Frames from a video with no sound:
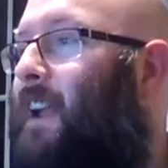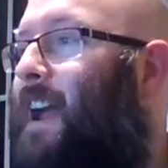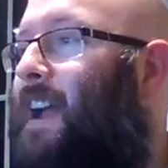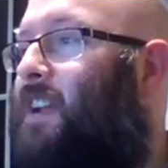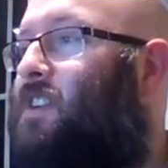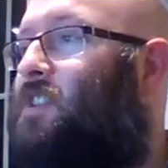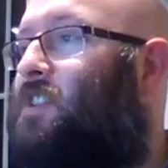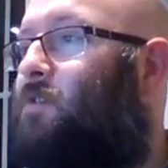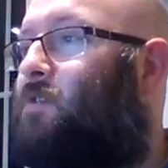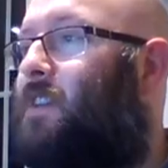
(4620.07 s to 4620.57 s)

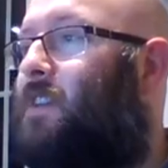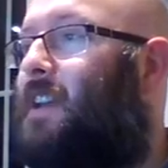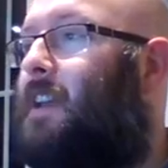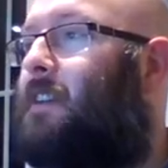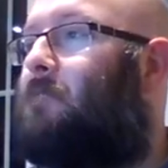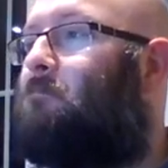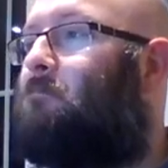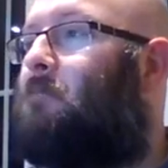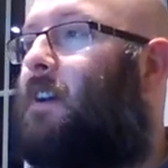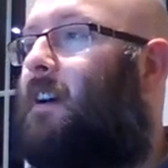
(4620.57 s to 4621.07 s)

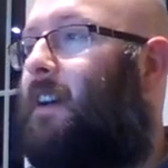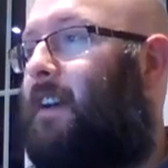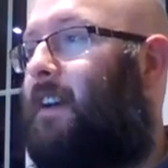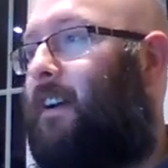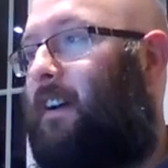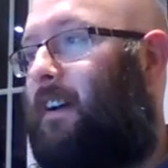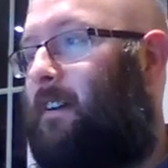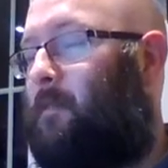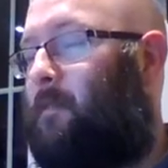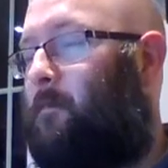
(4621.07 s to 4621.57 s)
Blackstreet and
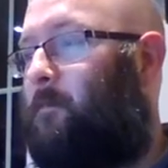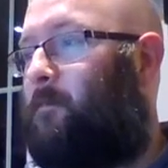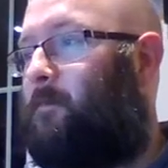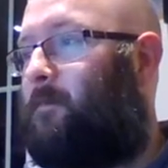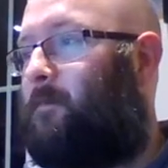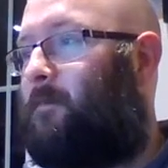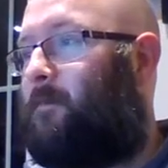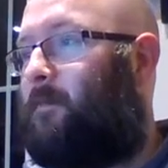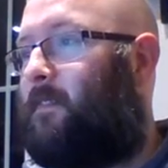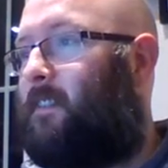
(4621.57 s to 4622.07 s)
Maya.
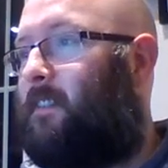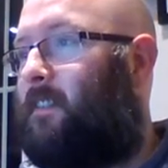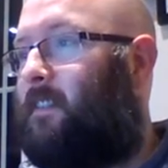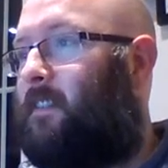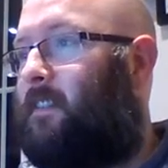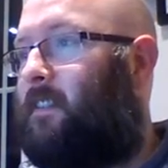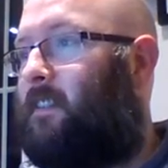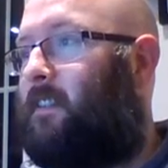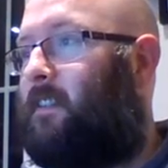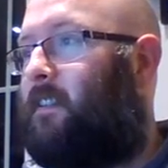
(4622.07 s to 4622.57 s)

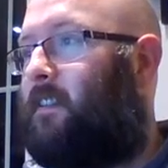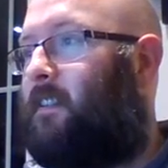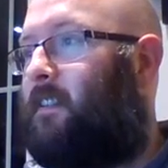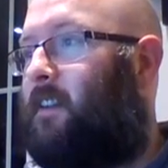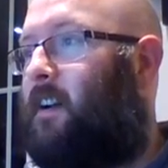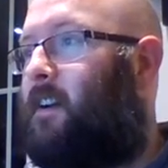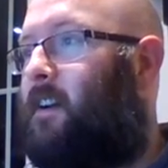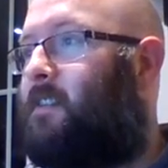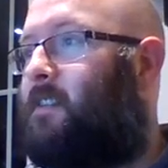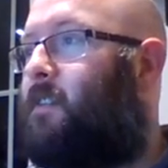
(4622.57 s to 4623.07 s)

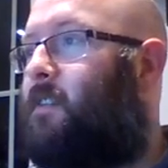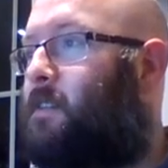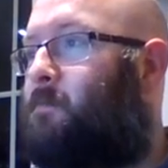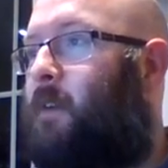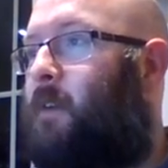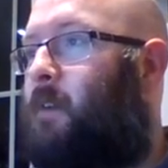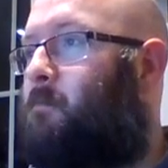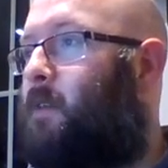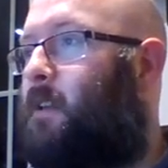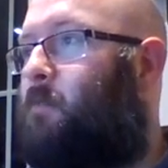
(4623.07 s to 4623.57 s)
I don't
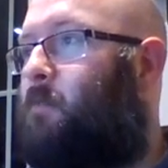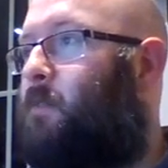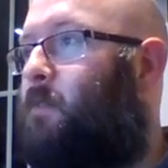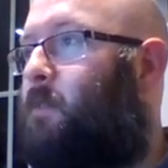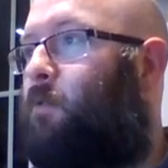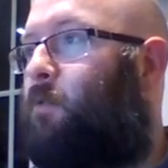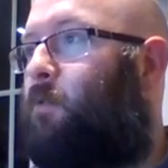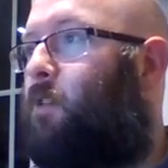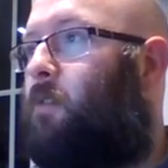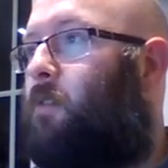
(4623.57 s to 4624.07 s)
expect many
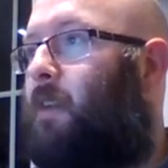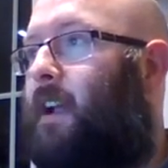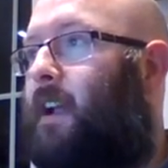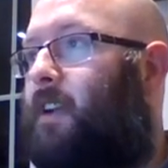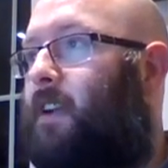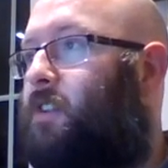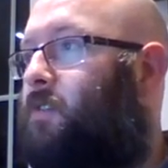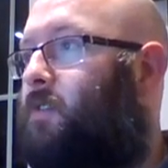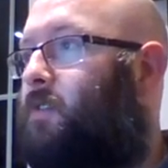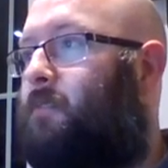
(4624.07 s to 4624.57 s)
people got
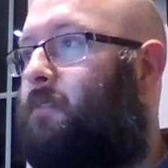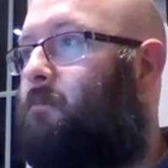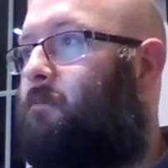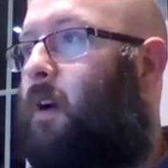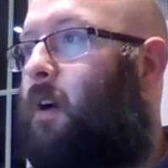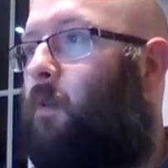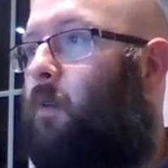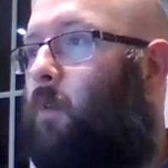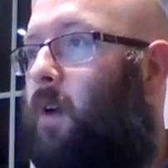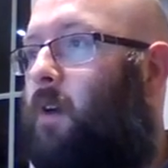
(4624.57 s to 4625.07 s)
Blackstreet and
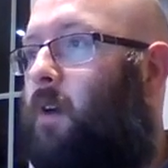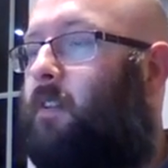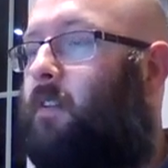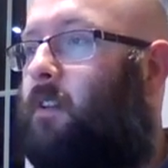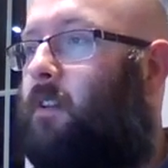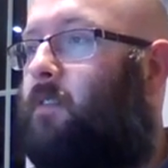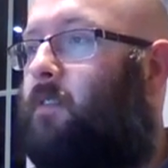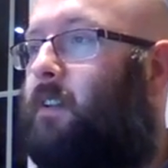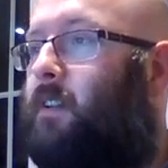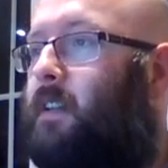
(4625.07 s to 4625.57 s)
Maya. Well
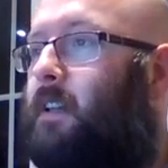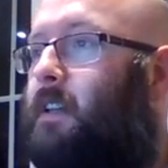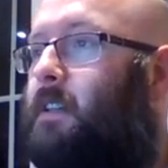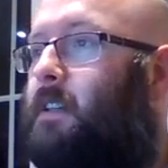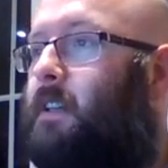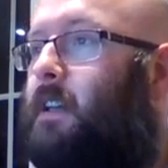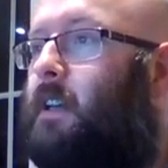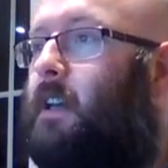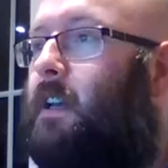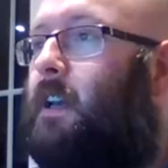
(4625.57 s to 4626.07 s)
done if you
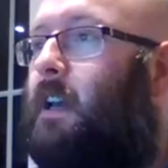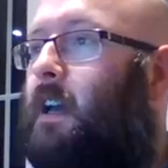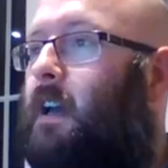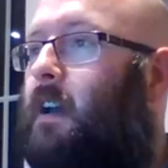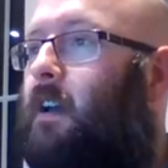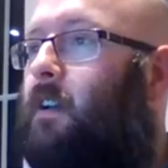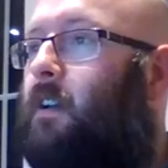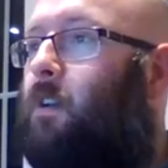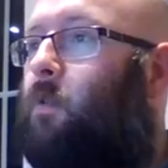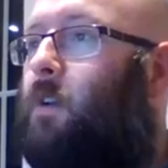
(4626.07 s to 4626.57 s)
did.
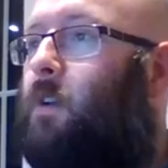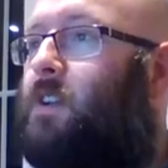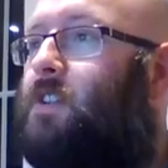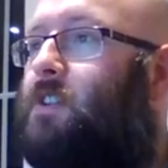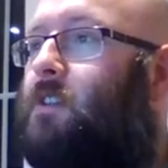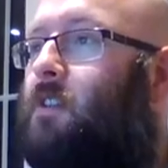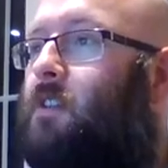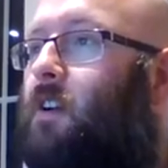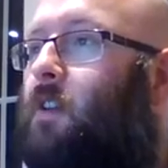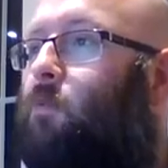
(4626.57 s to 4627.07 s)

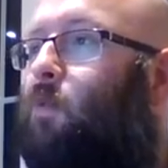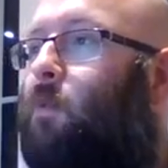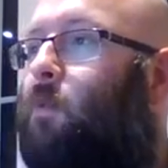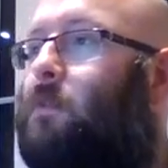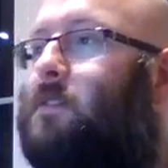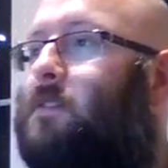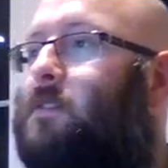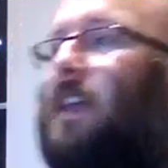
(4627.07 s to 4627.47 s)
Question 9. What